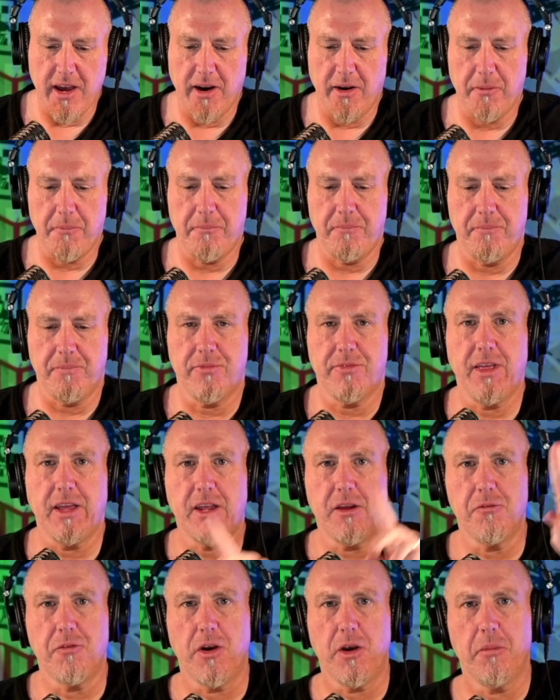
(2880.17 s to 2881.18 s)
out.
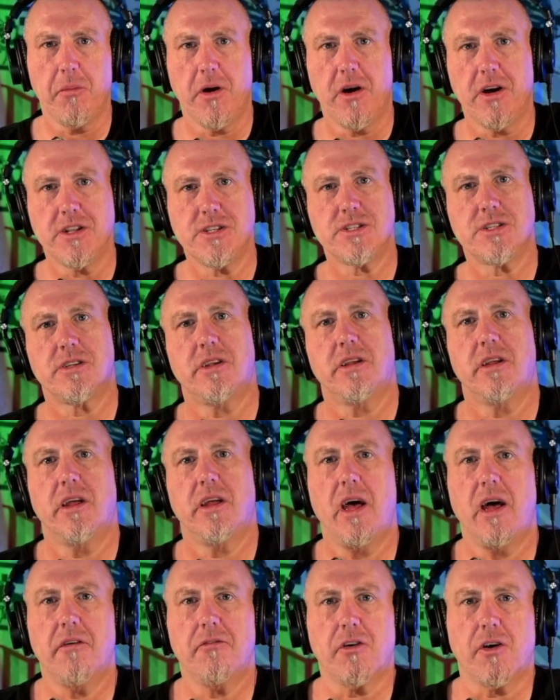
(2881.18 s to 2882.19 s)
Thank you very much.
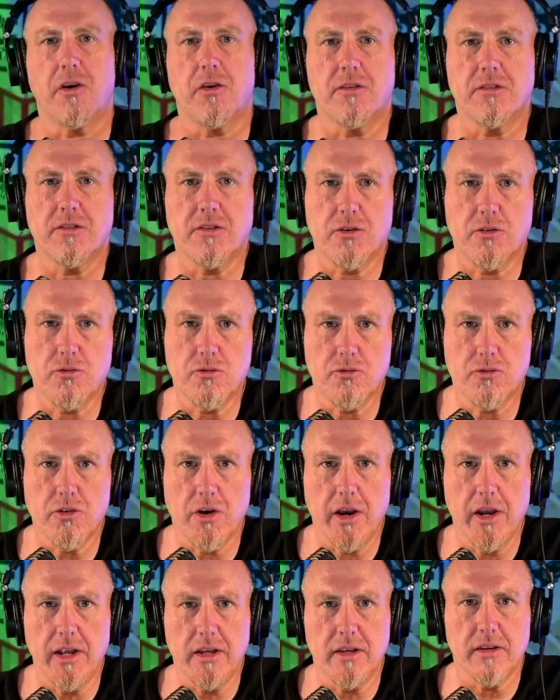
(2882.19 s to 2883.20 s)
Have a
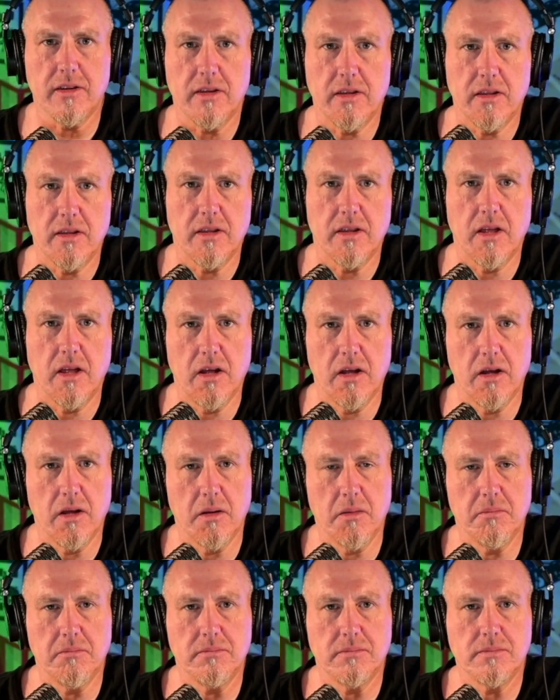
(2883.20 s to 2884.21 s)
great
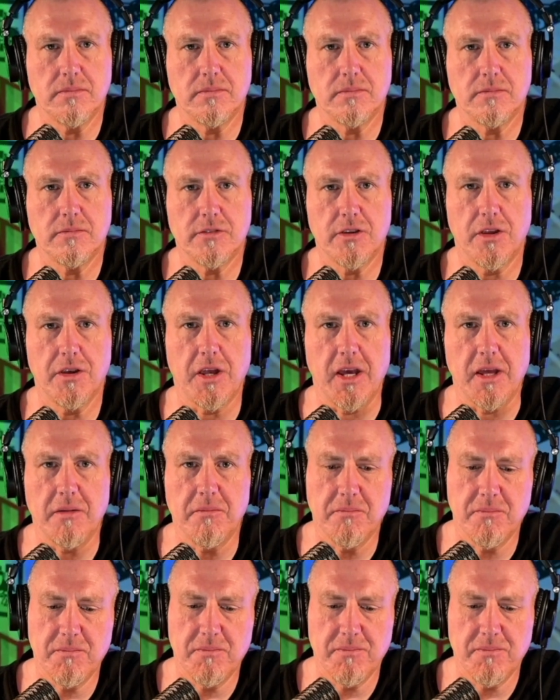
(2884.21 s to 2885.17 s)
Sunday.